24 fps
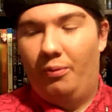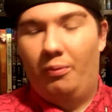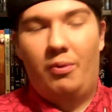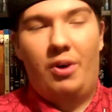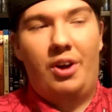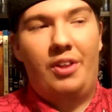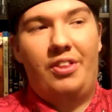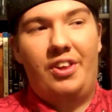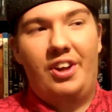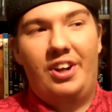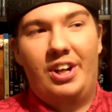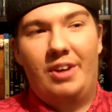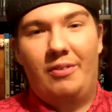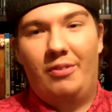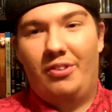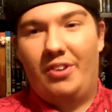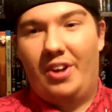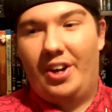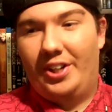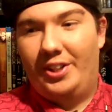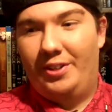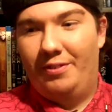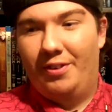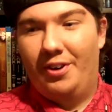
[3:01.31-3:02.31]
one thing that was
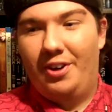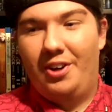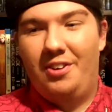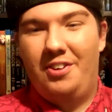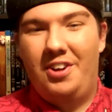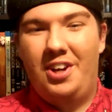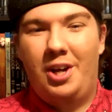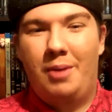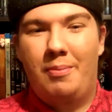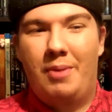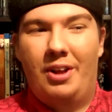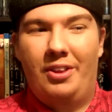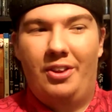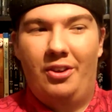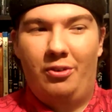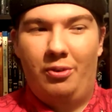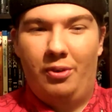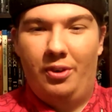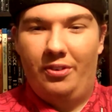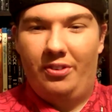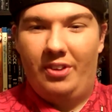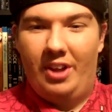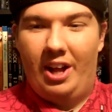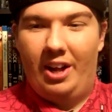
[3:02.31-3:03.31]
actually very unique about this
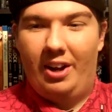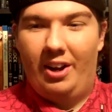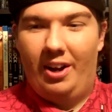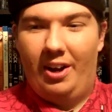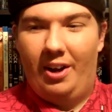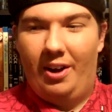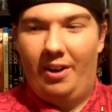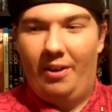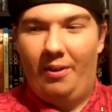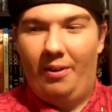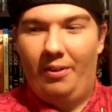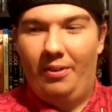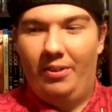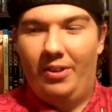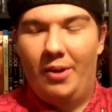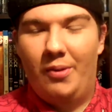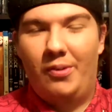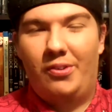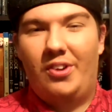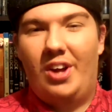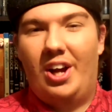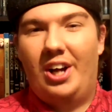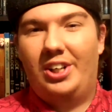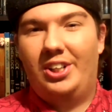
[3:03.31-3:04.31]
one is that there
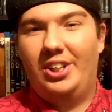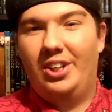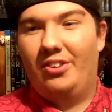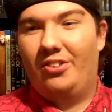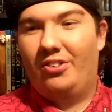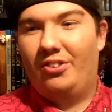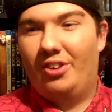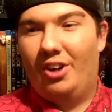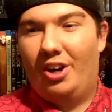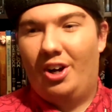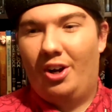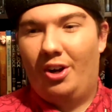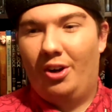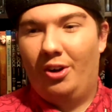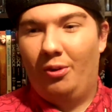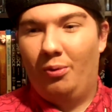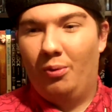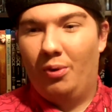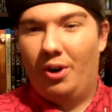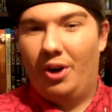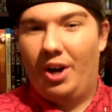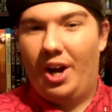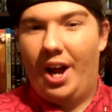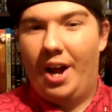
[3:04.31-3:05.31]
was actually a song
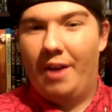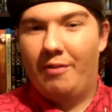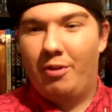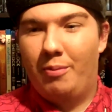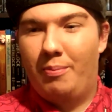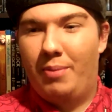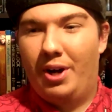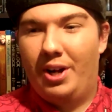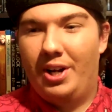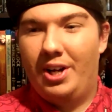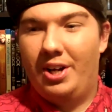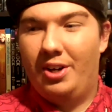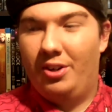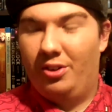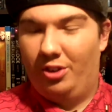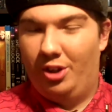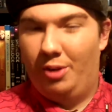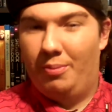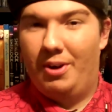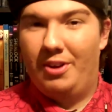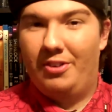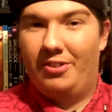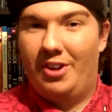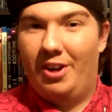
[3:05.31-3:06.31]
where everybody,
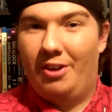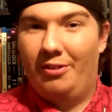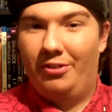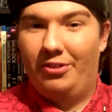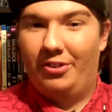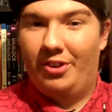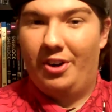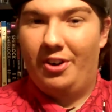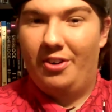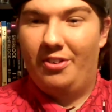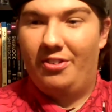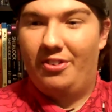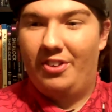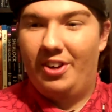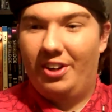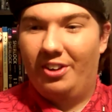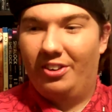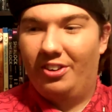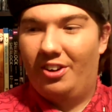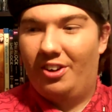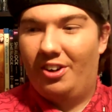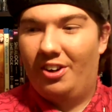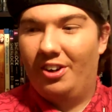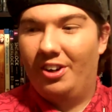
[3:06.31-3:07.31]
including myself, started singing
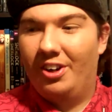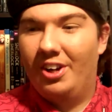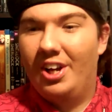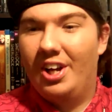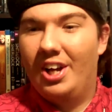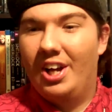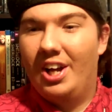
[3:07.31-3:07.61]
along,